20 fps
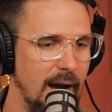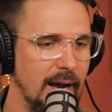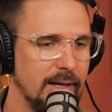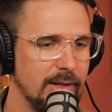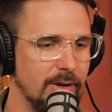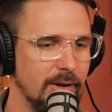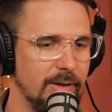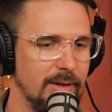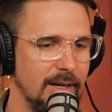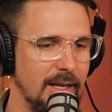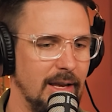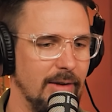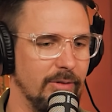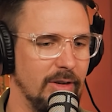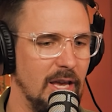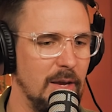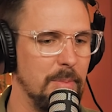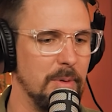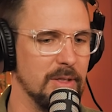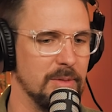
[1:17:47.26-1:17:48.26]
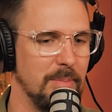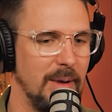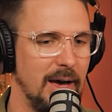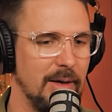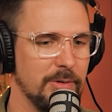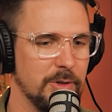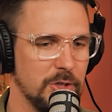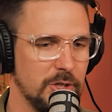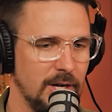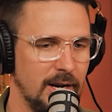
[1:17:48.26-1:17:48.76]
Why couldn't he have keep his
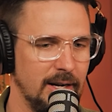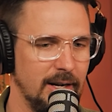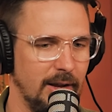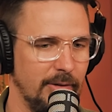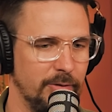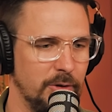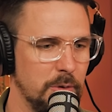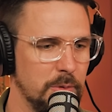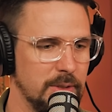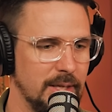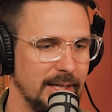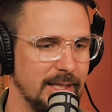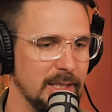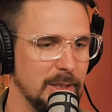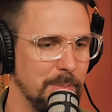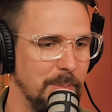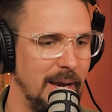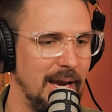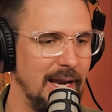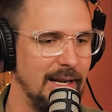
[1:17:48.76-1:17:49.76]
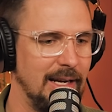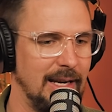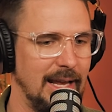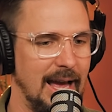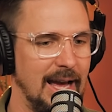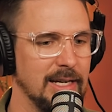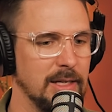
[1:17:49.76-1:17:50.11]
mouth shut a few seconds pain and he